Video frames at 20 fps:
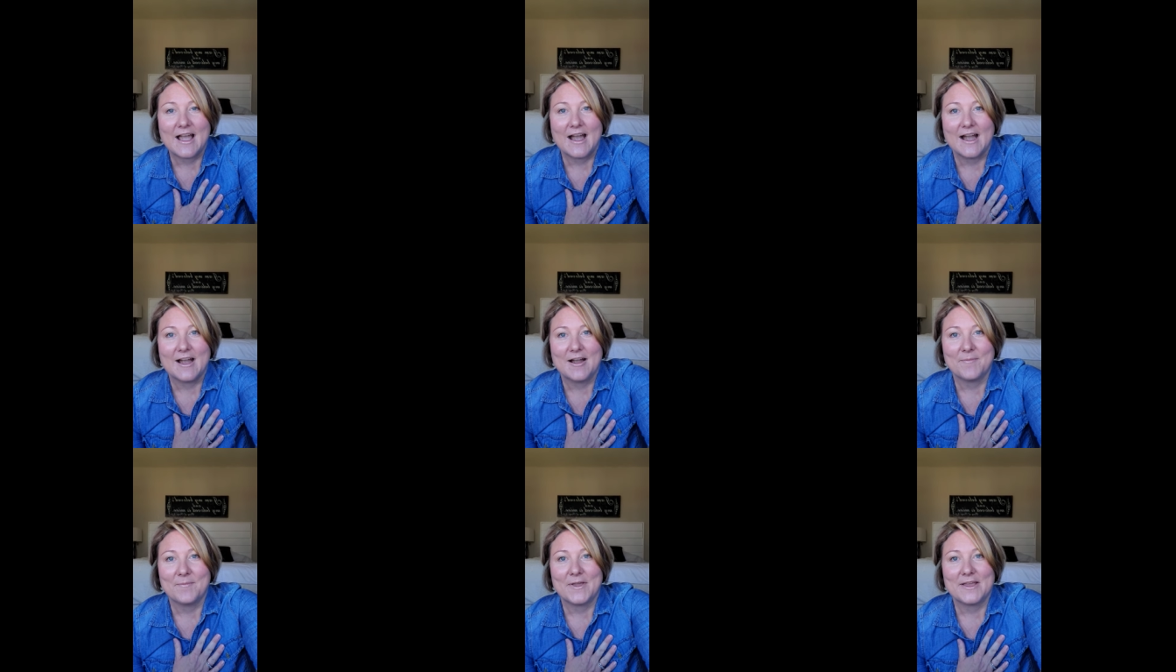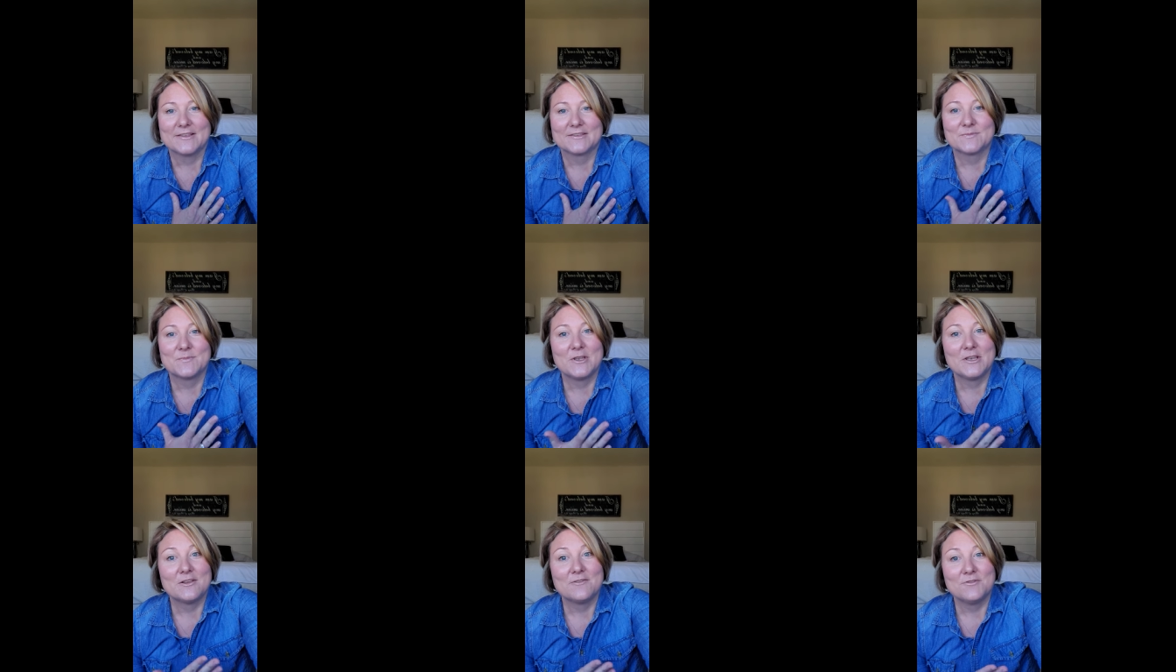Um, as
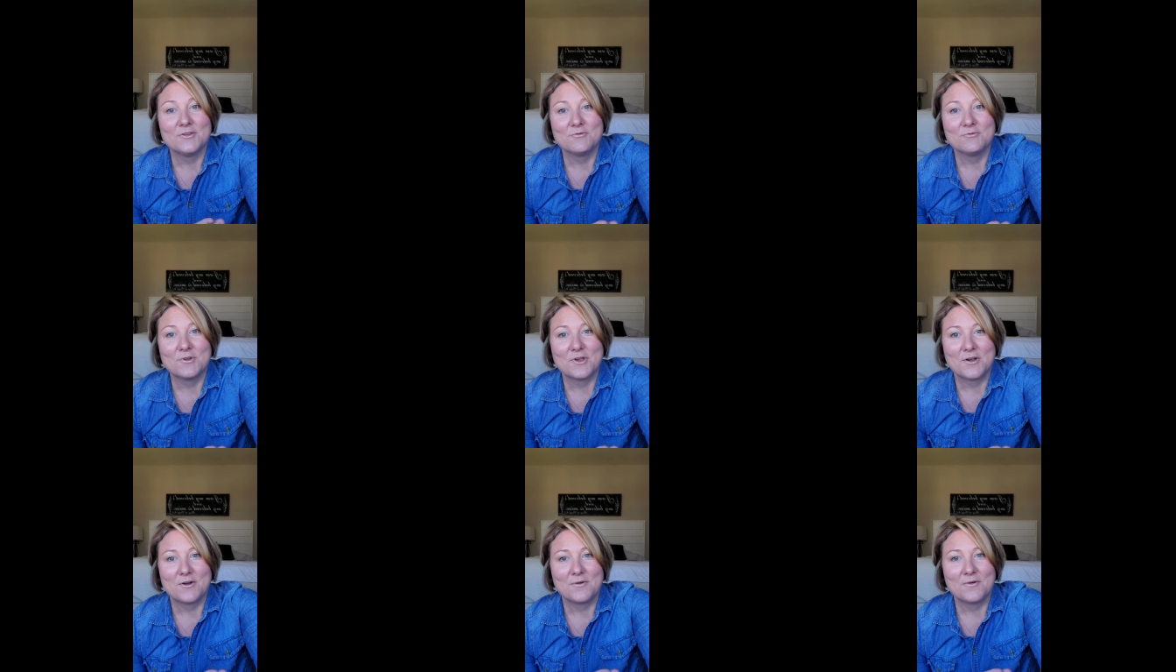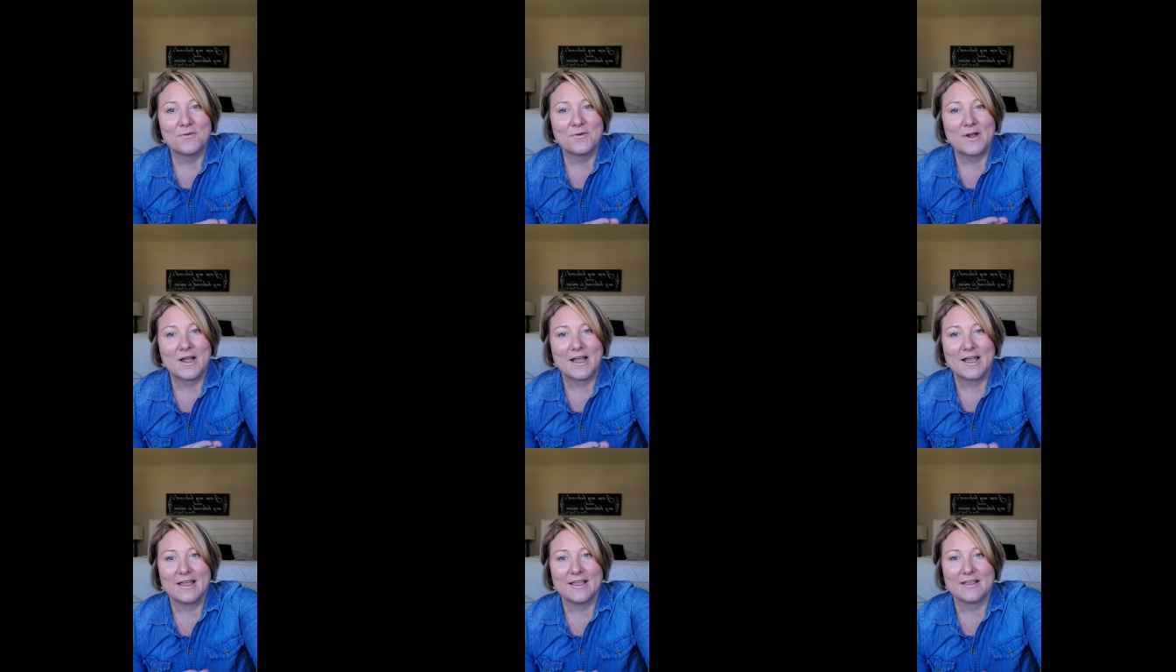many of you know,
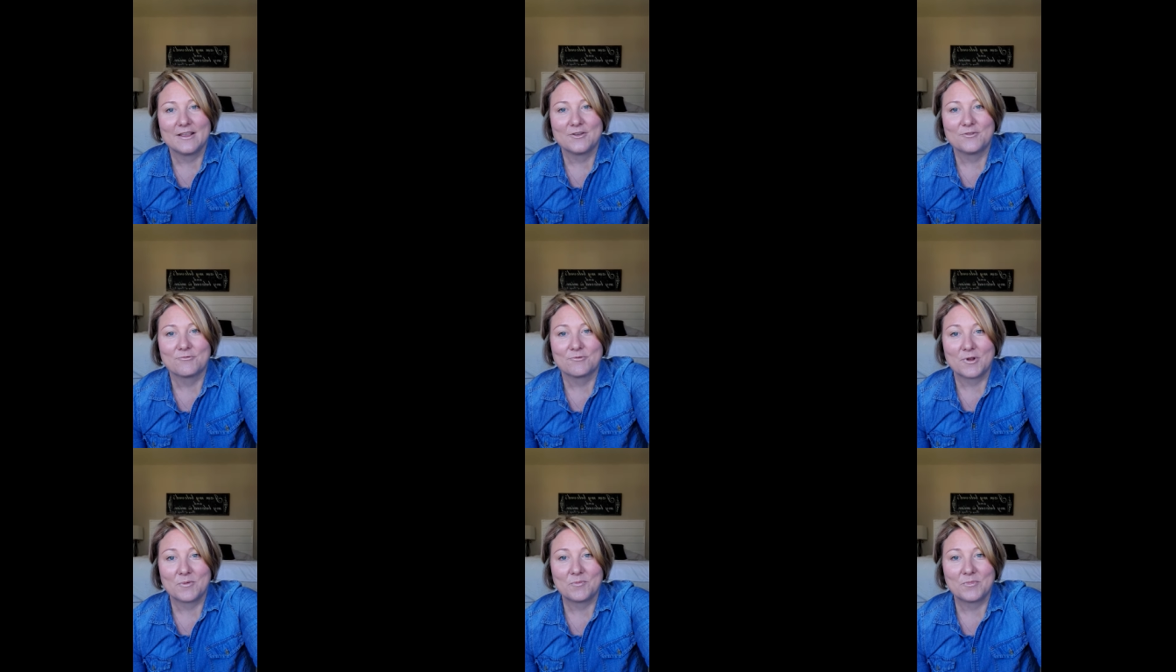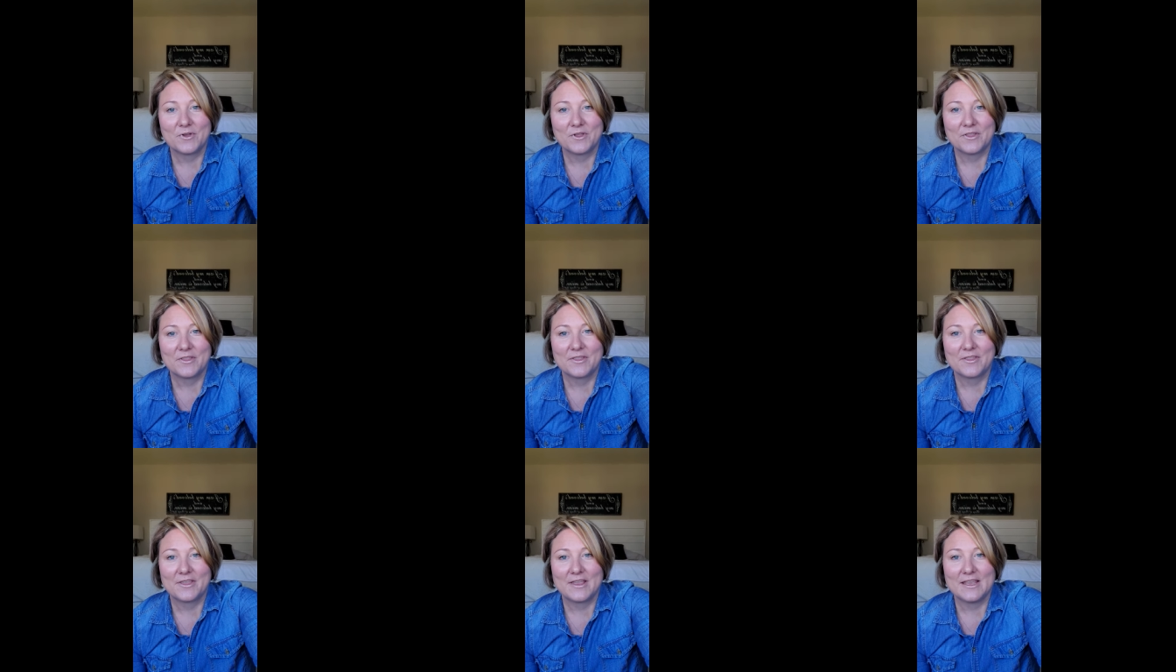I grew up
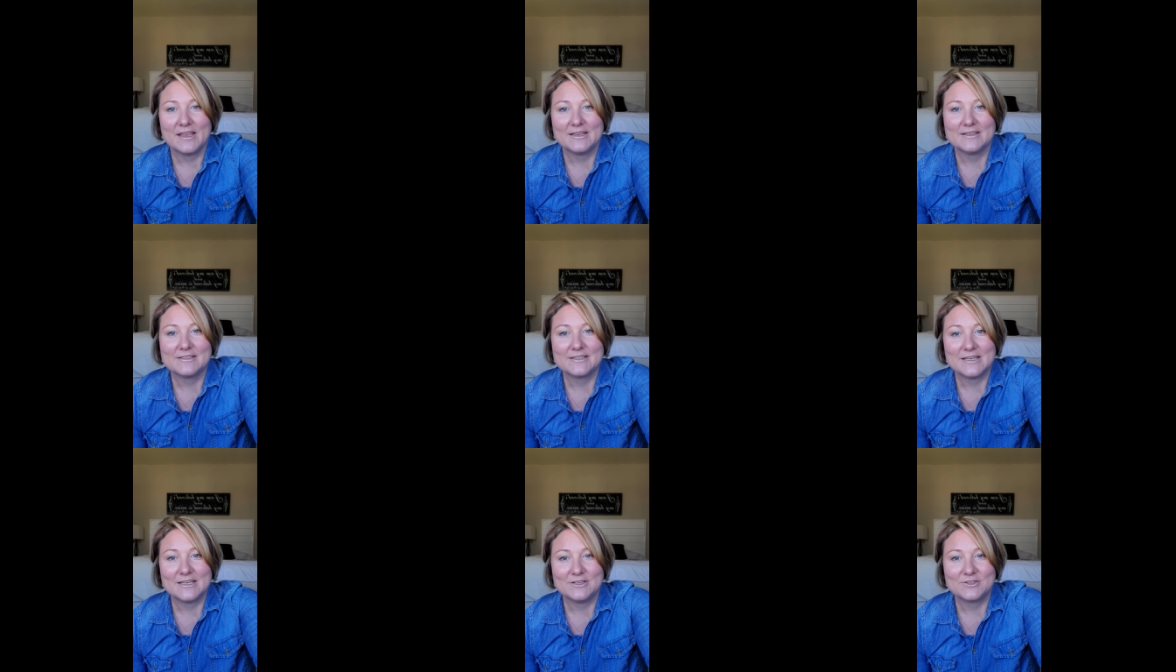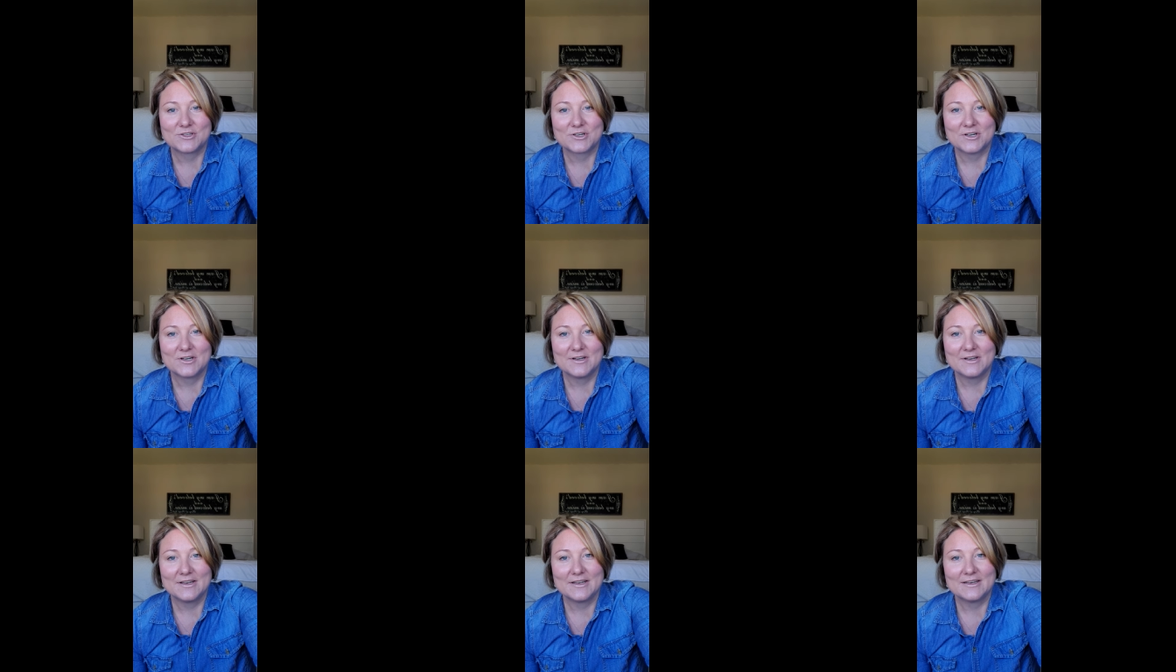with a
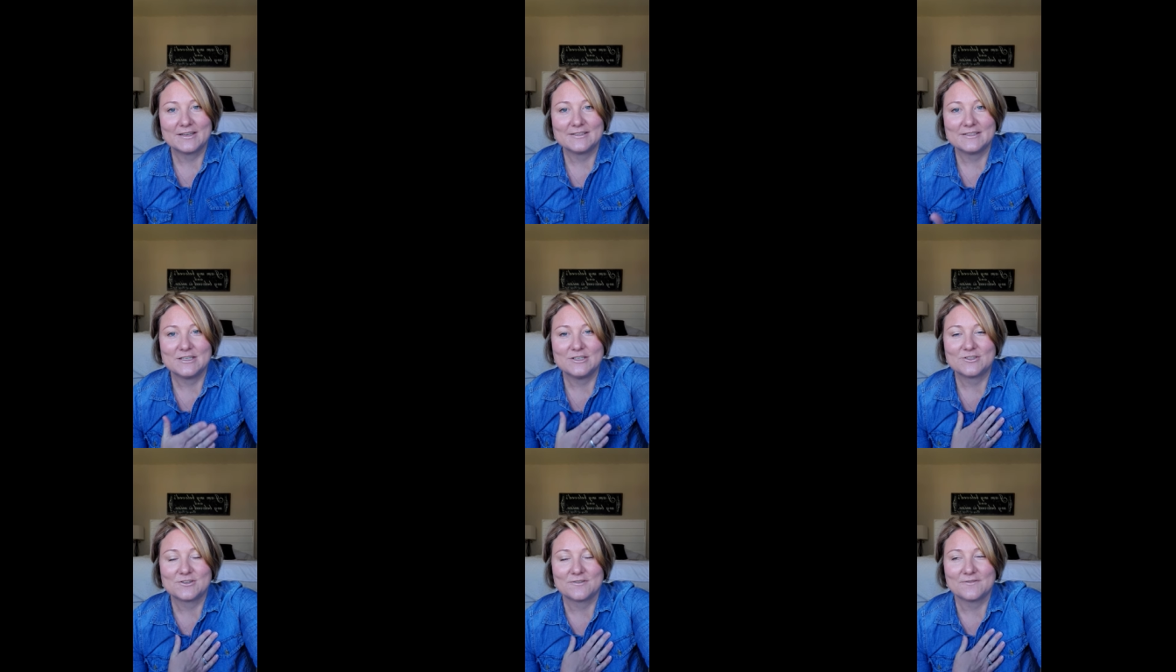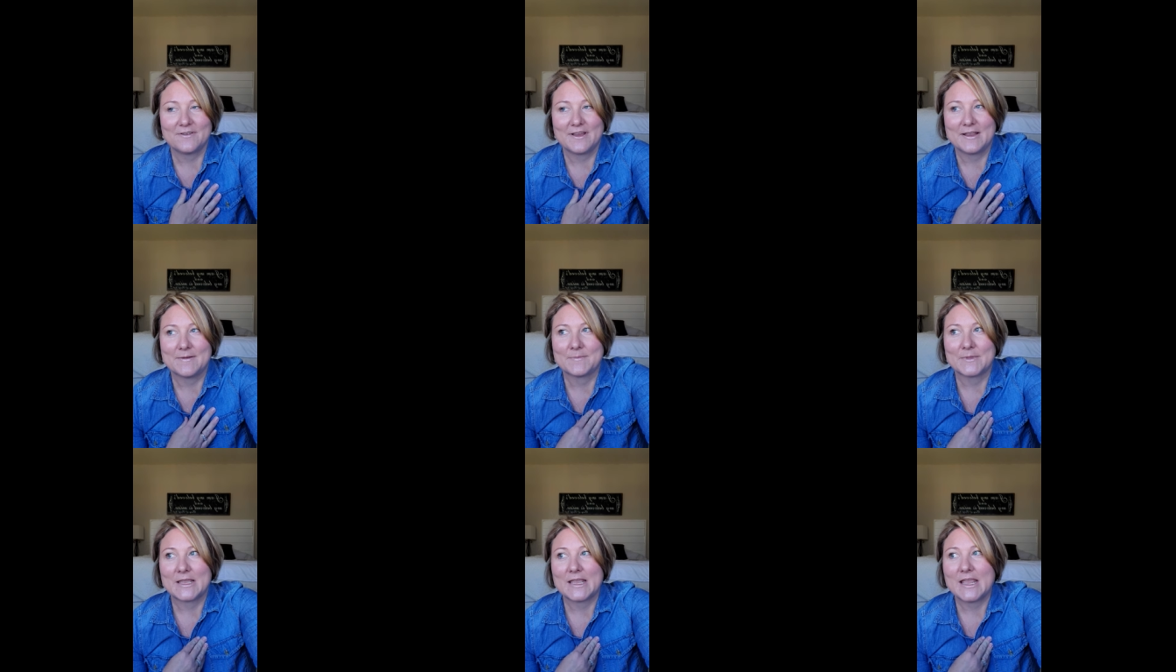teacher in a teacher
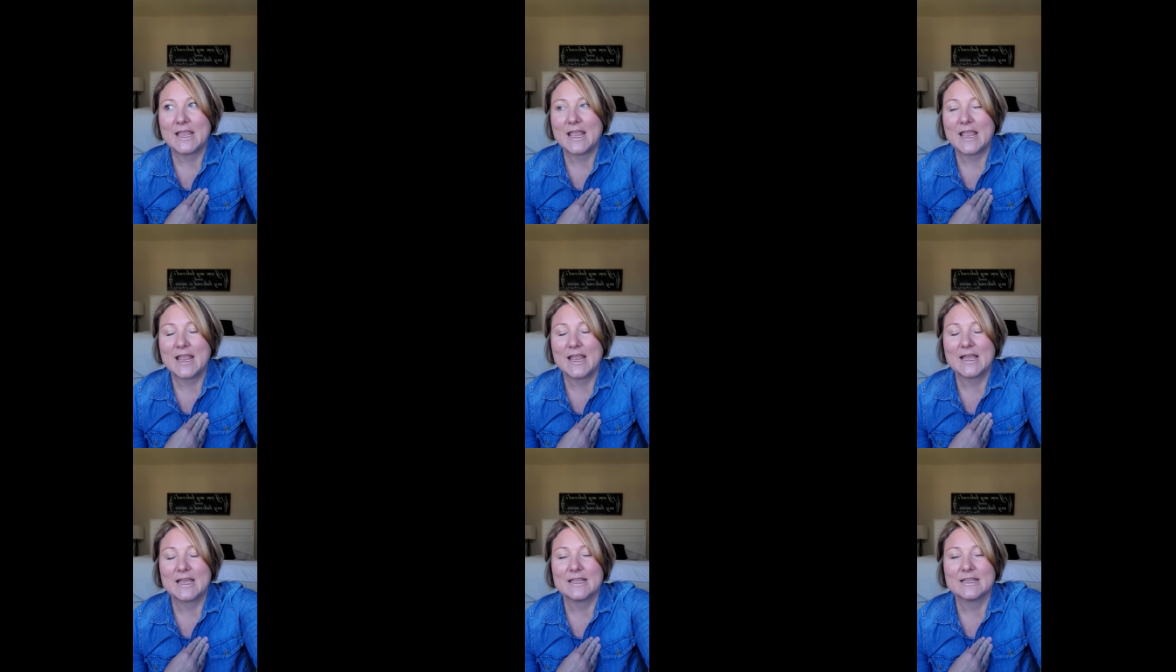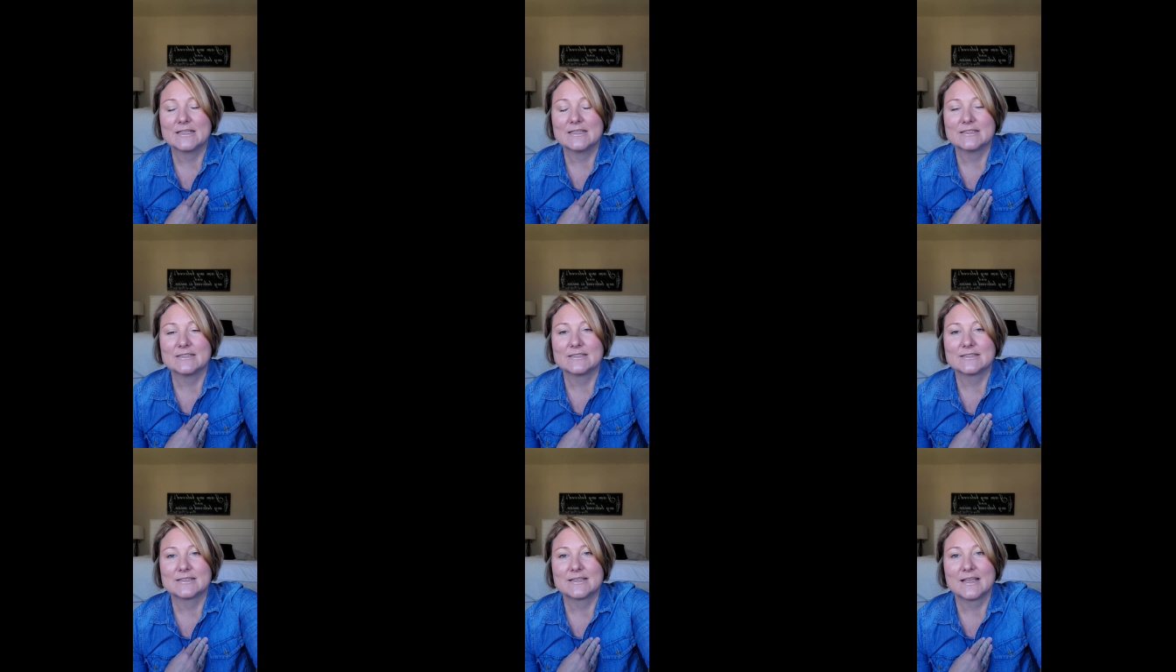family,
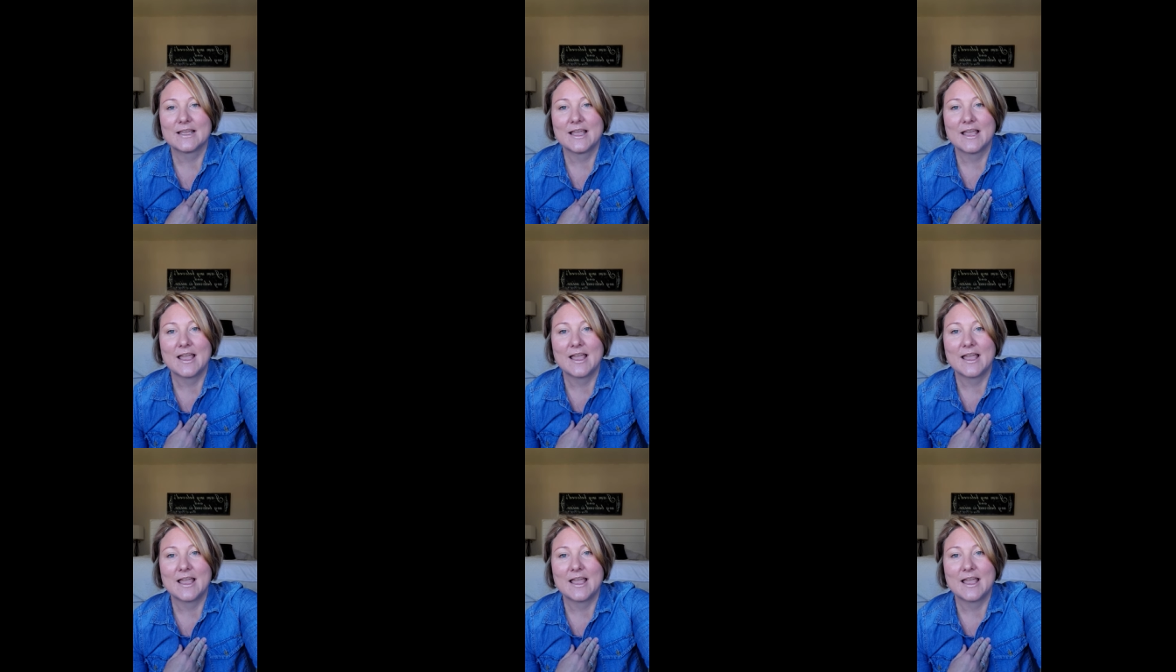and